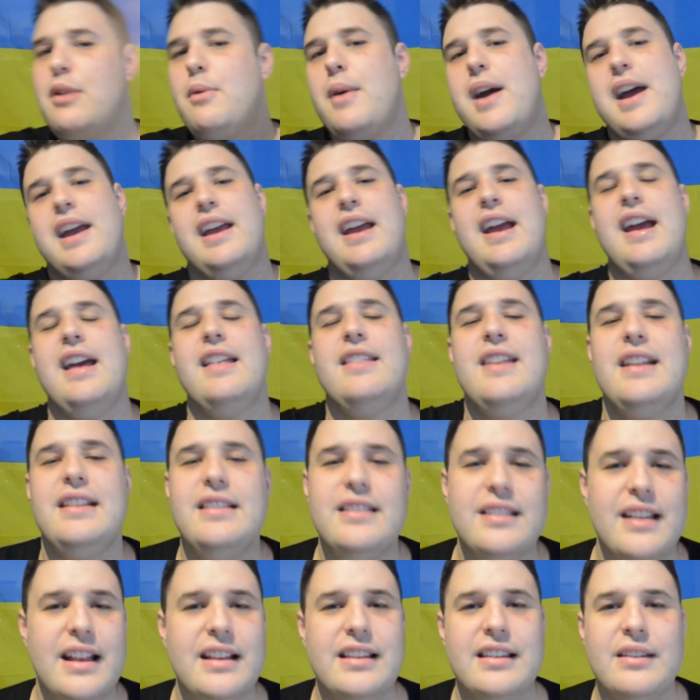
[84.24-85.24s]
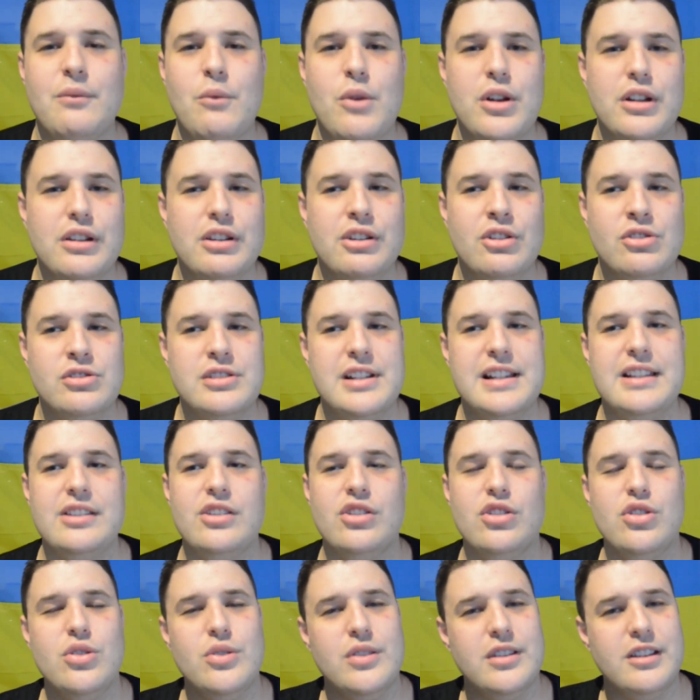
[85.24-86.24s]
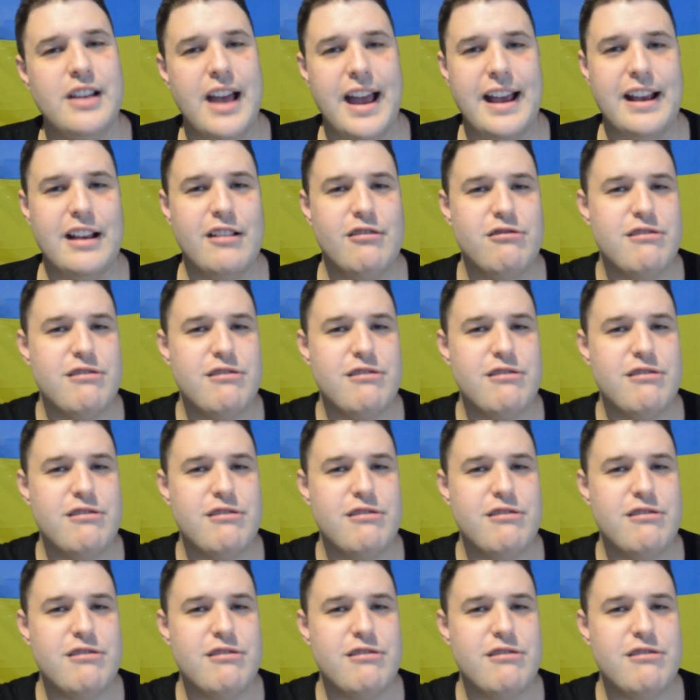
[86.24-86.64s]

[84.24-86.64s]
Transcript: away and that's, that's what a song needs to do is like